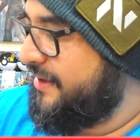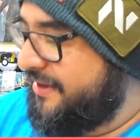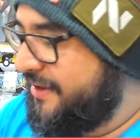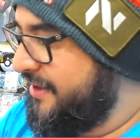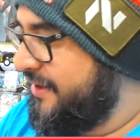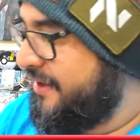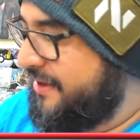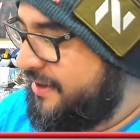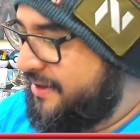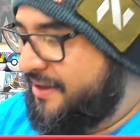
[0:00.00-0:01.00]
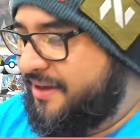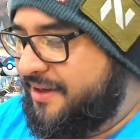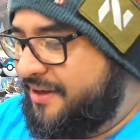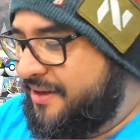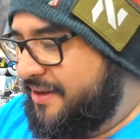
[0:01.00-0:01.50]

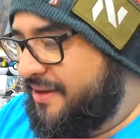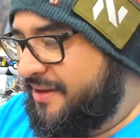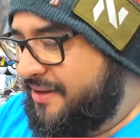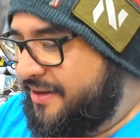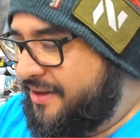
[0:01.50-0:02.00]
(silence)